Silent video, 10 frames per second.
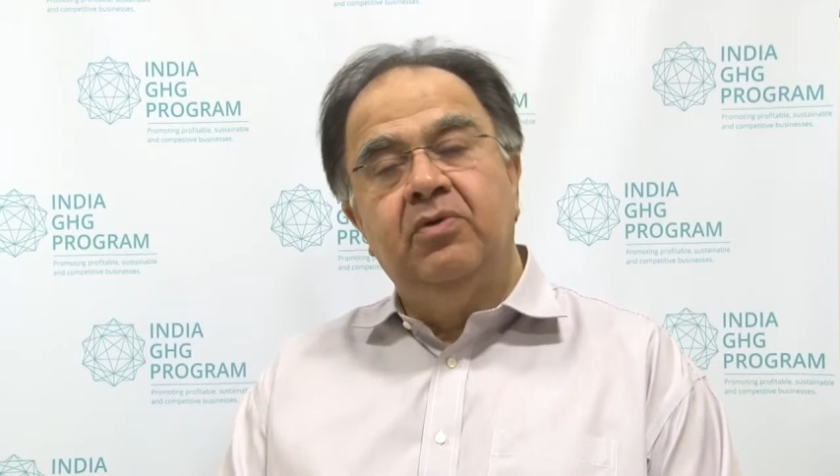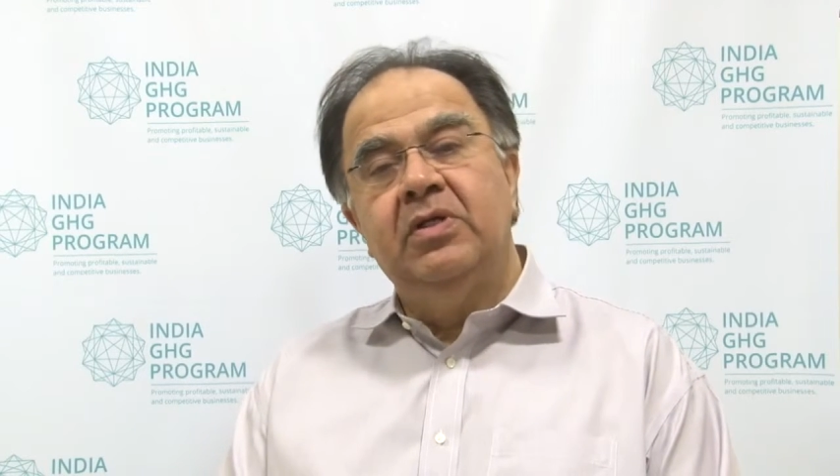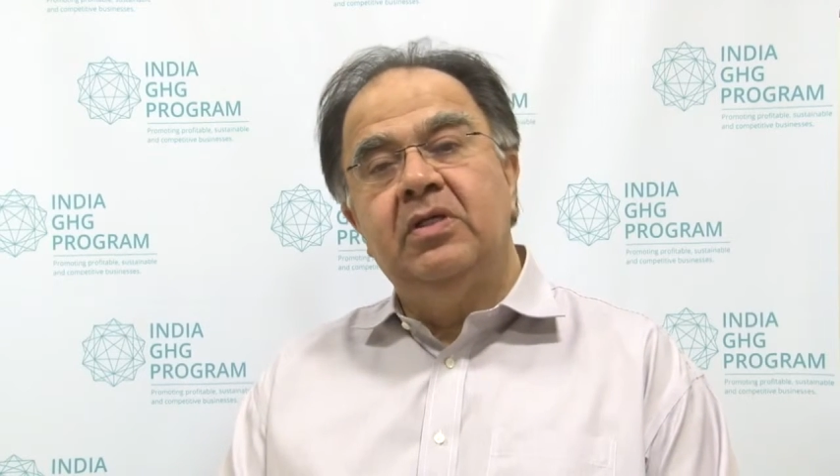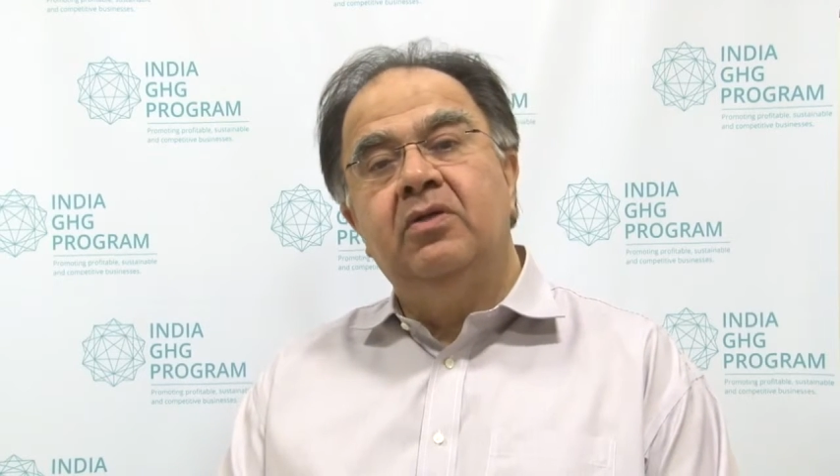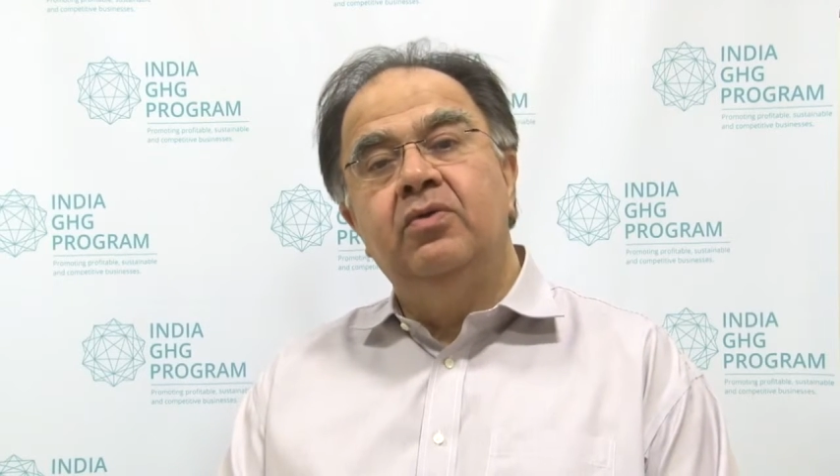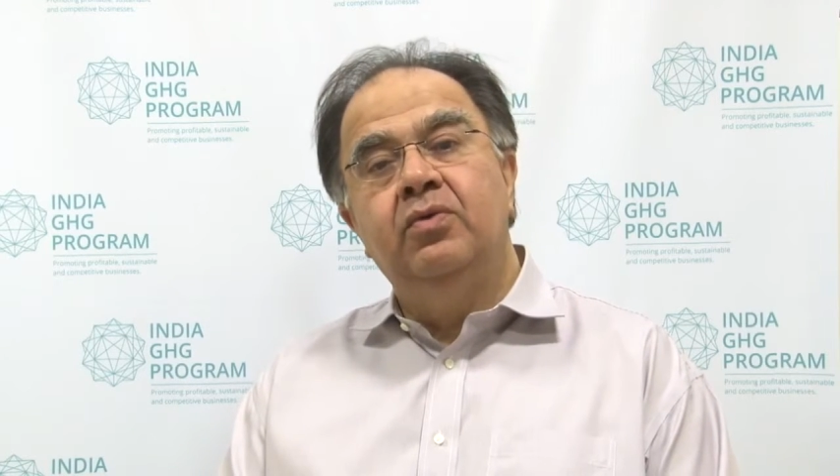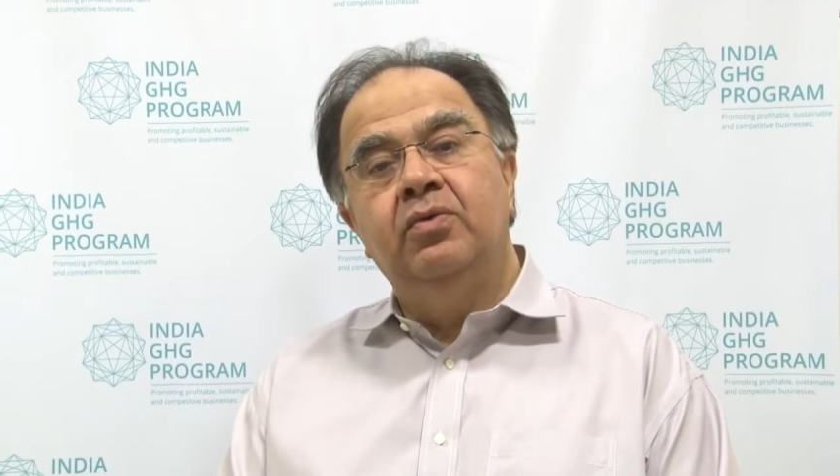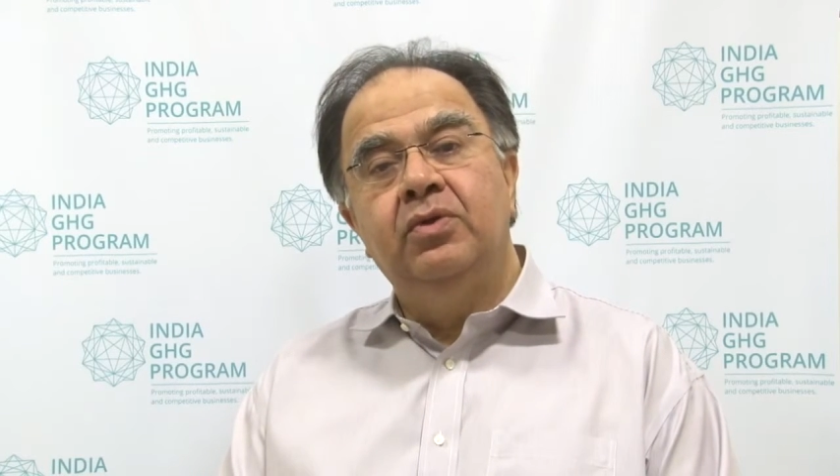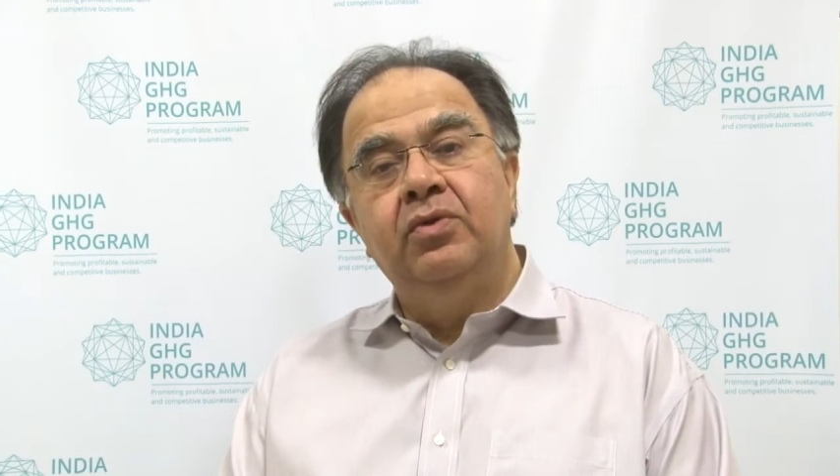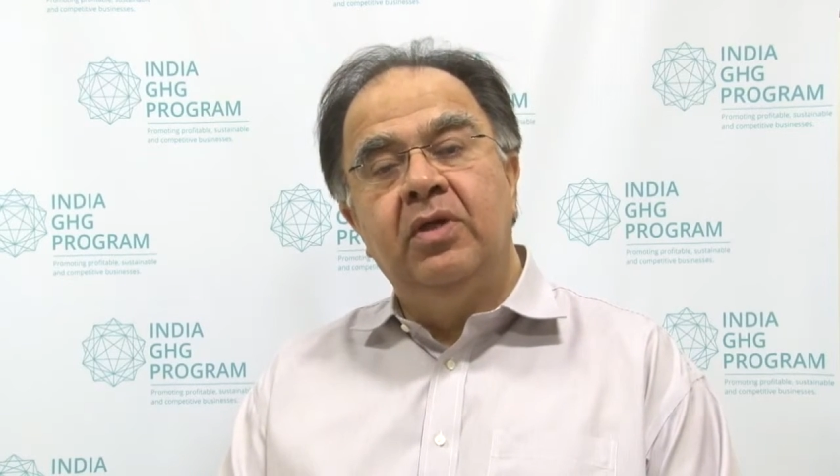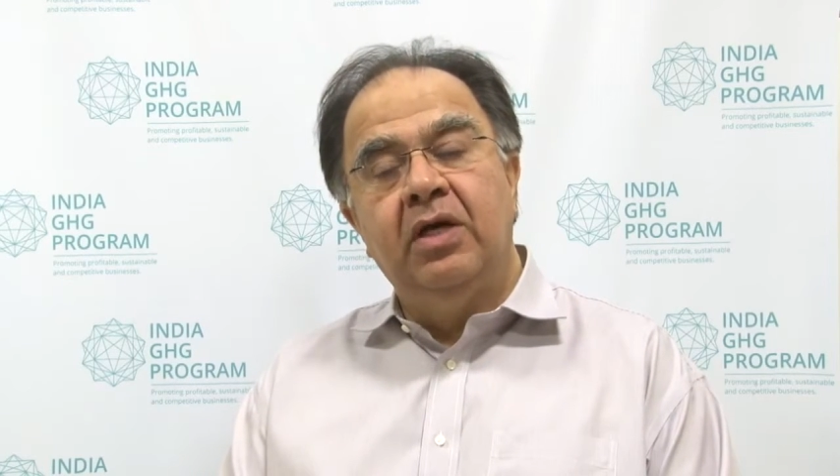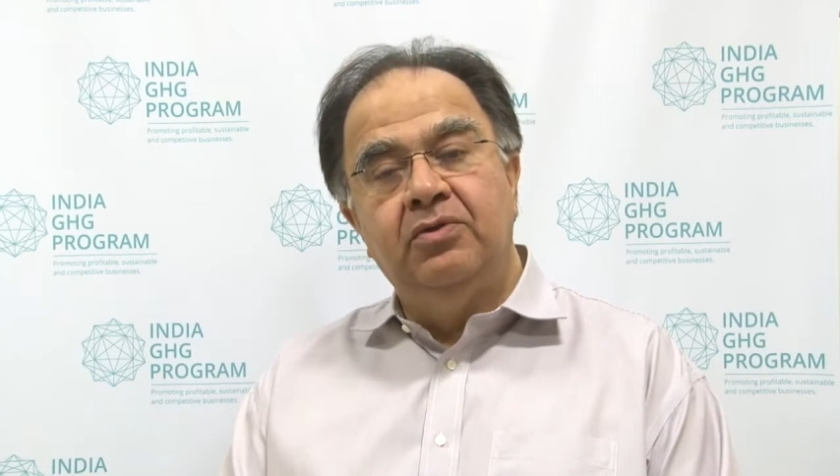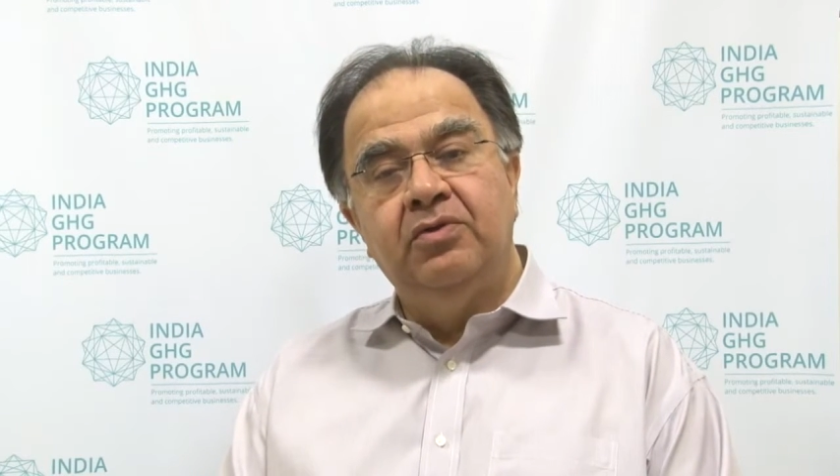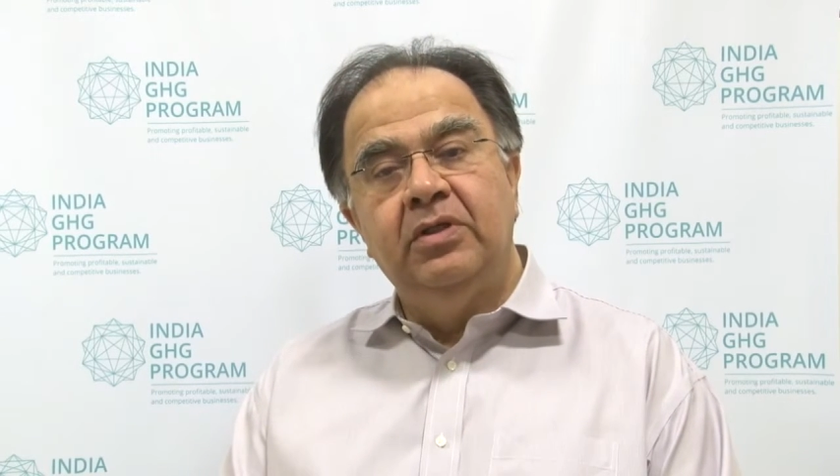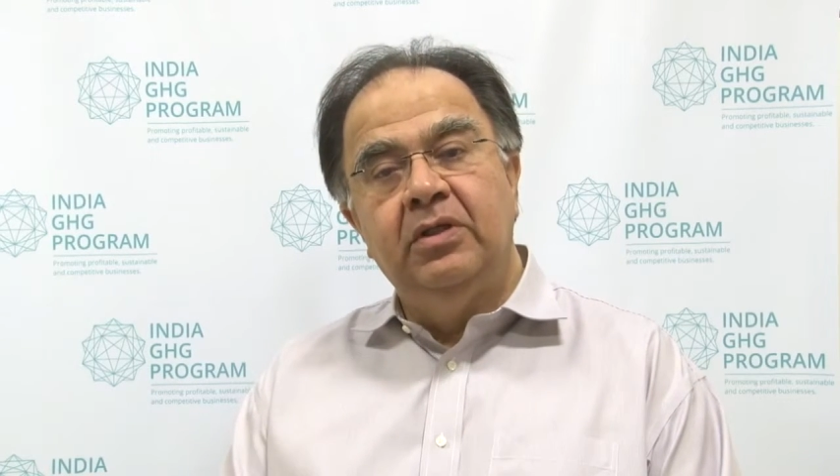risk to the
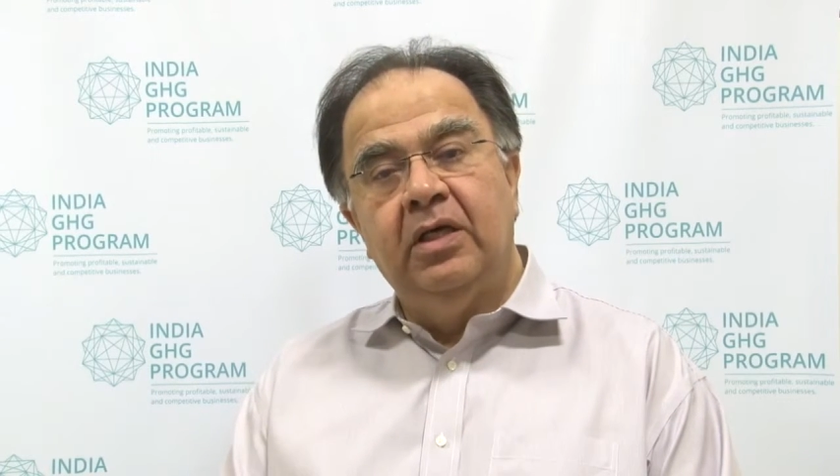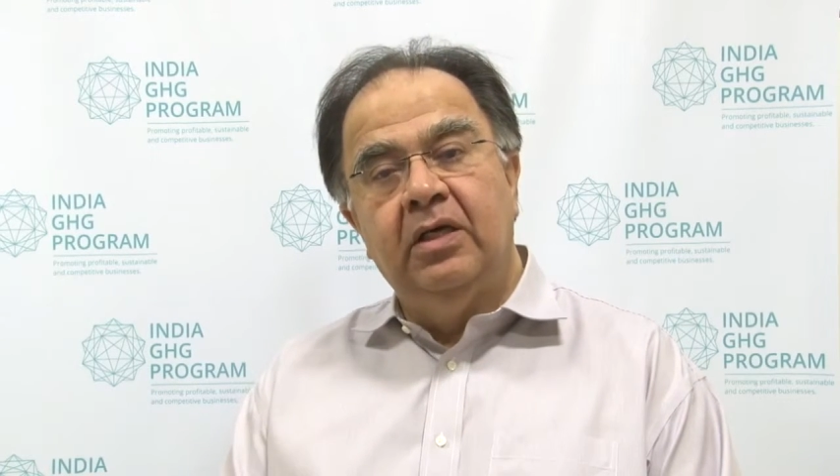country